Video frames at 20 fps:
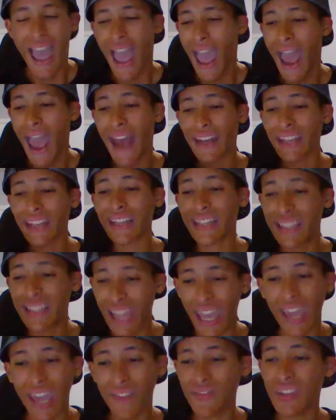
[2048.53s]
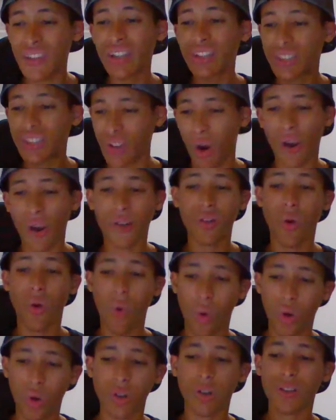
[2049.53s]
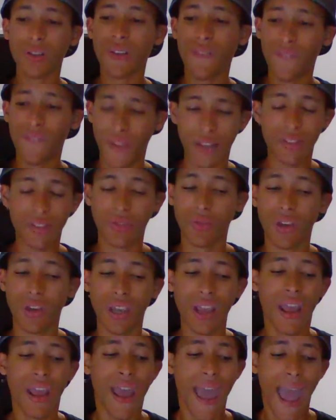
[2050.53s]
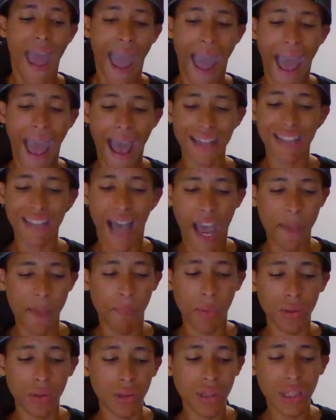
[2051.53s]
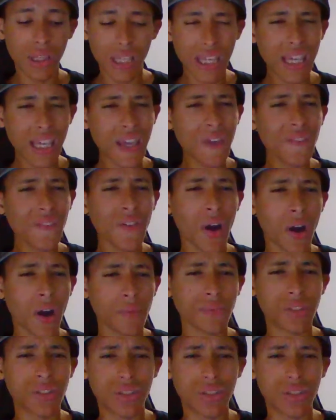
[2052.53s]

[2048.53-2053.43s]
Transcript: and it gave the Dark Order the victory. As I believe, I